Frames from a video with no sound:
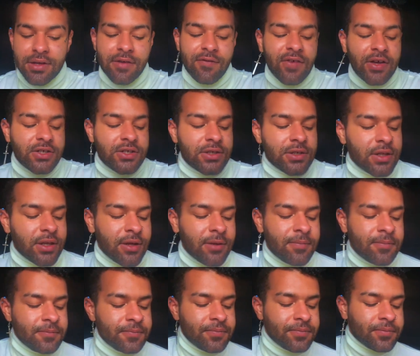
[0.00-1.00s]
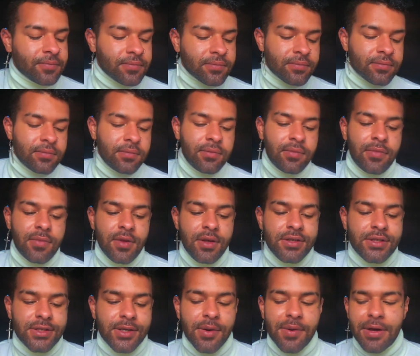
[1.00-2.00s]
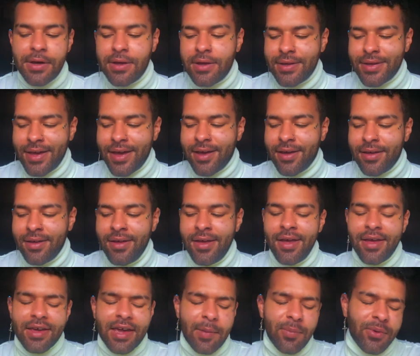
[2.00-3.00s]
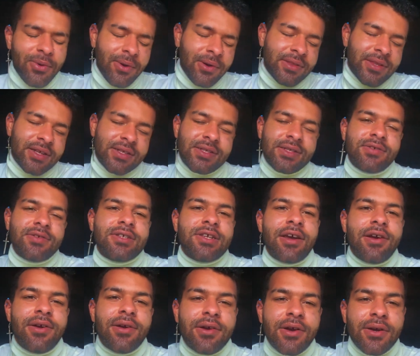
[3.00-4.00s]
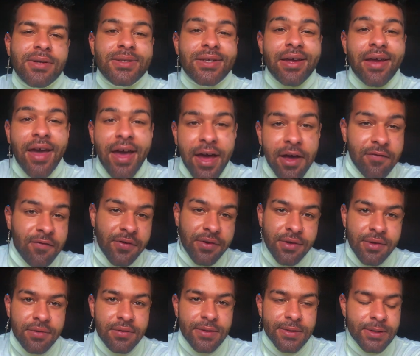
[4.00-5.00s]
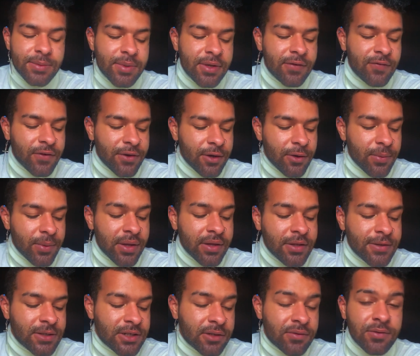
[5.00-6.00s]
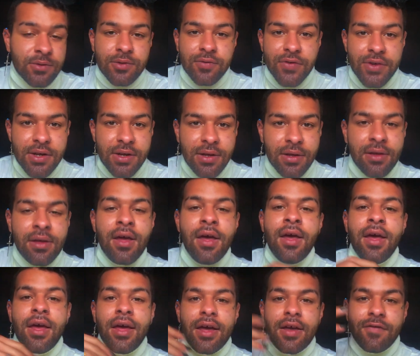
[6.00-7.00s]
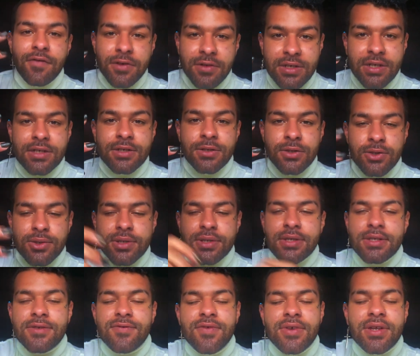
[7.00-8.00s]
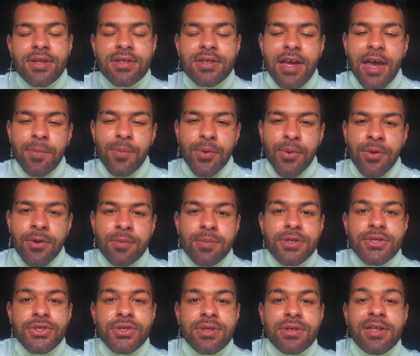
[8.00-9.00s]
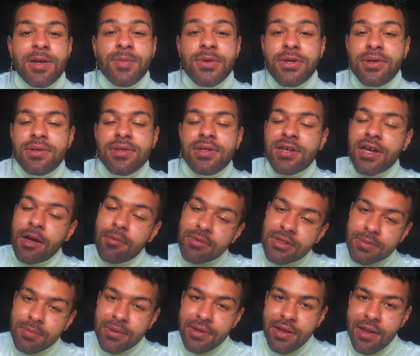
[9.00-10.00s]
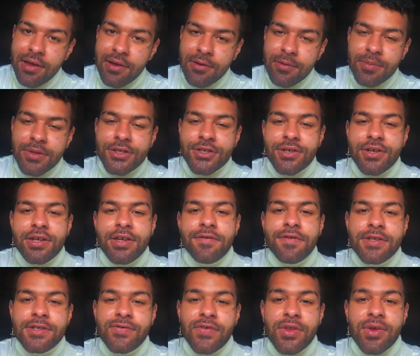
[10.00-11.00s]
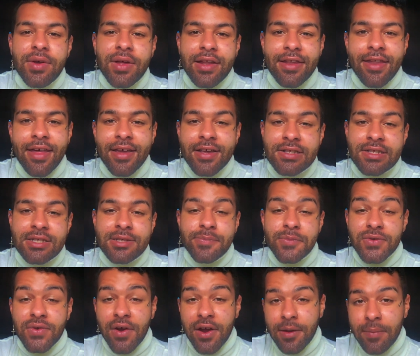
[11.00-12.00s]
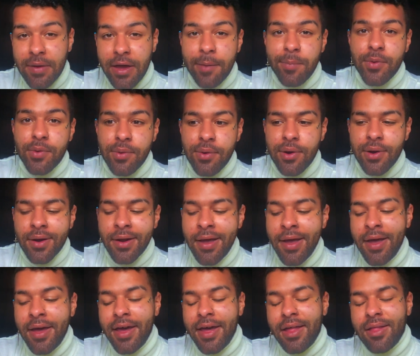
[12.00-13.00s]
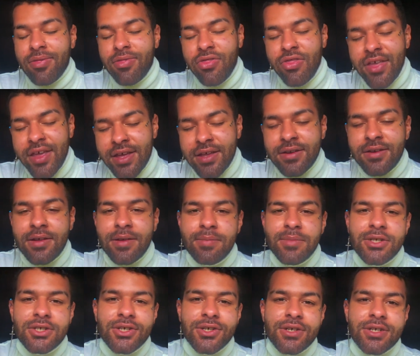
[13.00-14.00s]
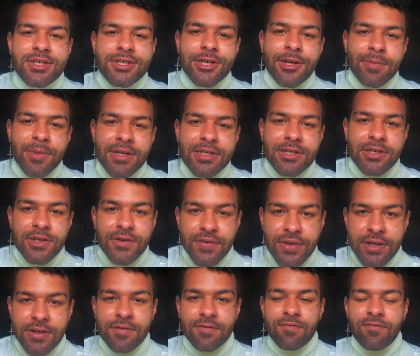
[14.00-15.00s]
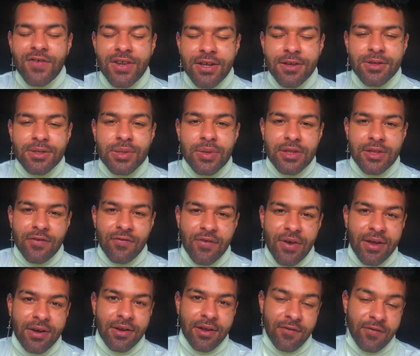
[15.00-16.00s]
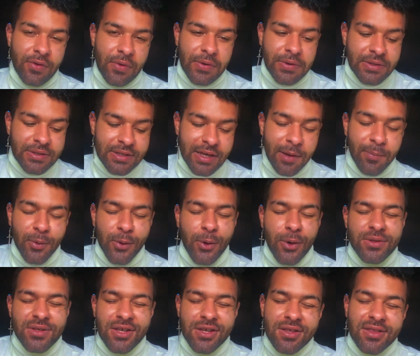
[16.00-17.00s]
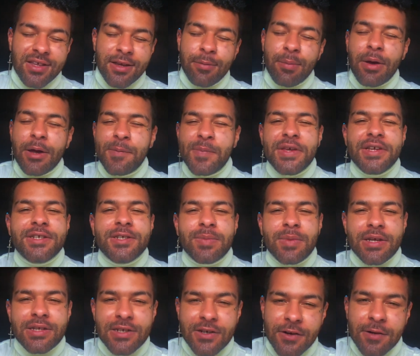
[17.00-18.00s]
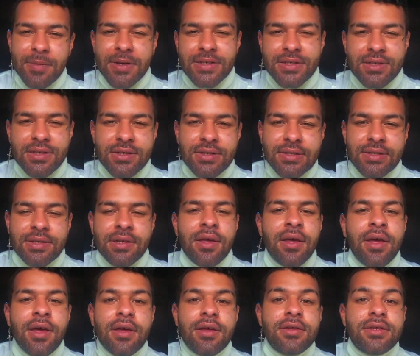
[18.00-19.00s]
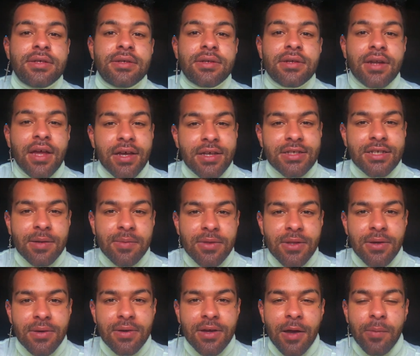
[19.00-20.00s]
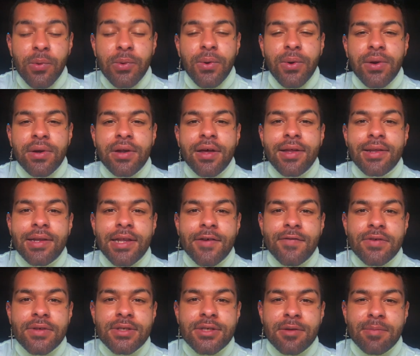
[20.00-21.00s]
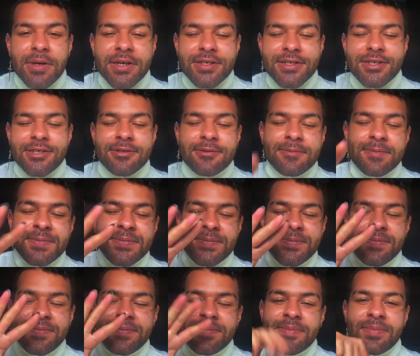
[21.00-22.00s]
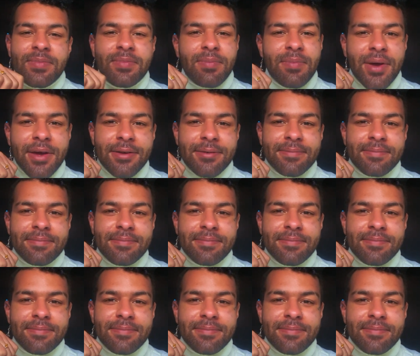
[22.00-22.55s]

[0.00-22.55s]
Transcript: eventually. So, yeah, Capricorn, that's the tarot cards that I have for you this week for your weekly general reading. If you did enjoy this reading, Capricorn, be sure to let me know in the comments below. Be sure to give this video a like and subscribe, Capricorn. And then be sure to share my tarot reading videos with a friend of yours, Capricorn, that you think might be into my tarot messages. Until next time, though, Capricorn, I love you so much. Bye.